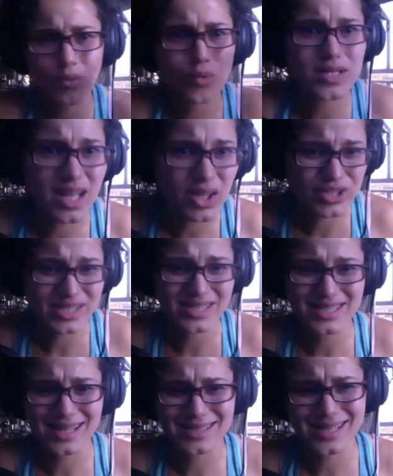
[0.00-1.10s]
what I learned in
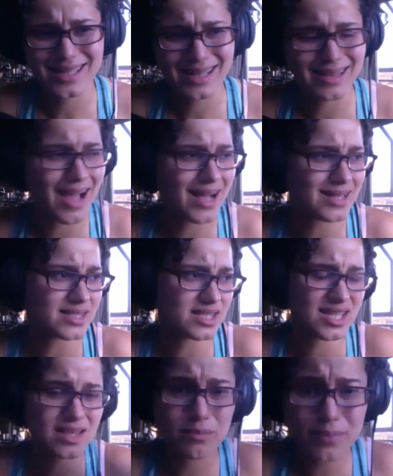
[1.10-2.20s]
sex ed class
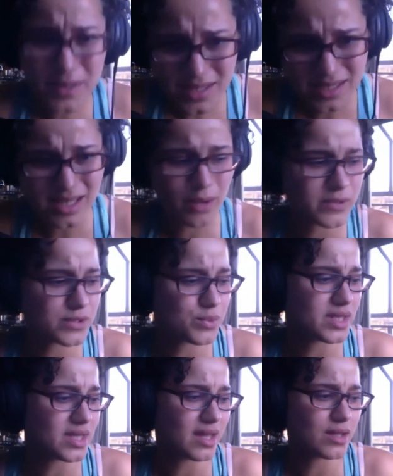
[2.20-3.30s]
to the books that I was
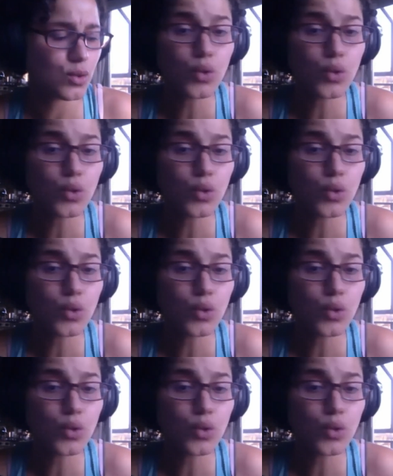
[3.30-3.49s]
reading and